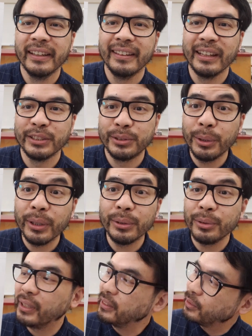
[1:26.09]
Now, a
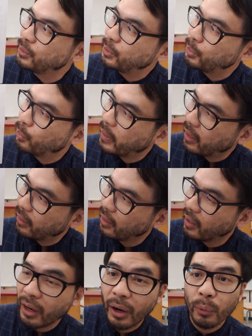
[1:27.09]
student who doesn't do
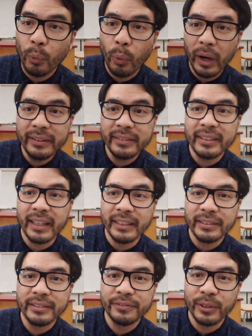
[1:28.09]
well on one
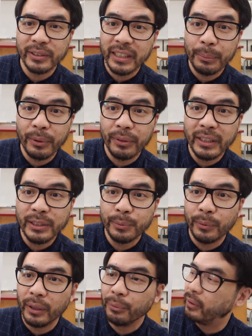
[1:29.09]
test, for example,
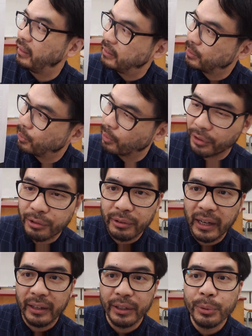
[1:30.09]
this one where they score
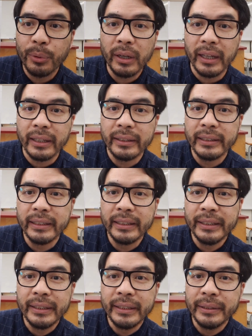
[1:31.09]
3 out of 20,
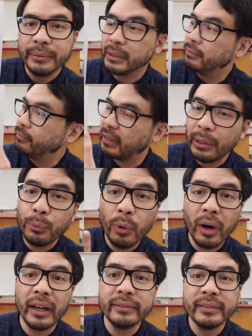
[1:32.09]
well, they'd
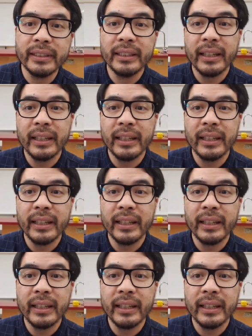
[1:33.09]
want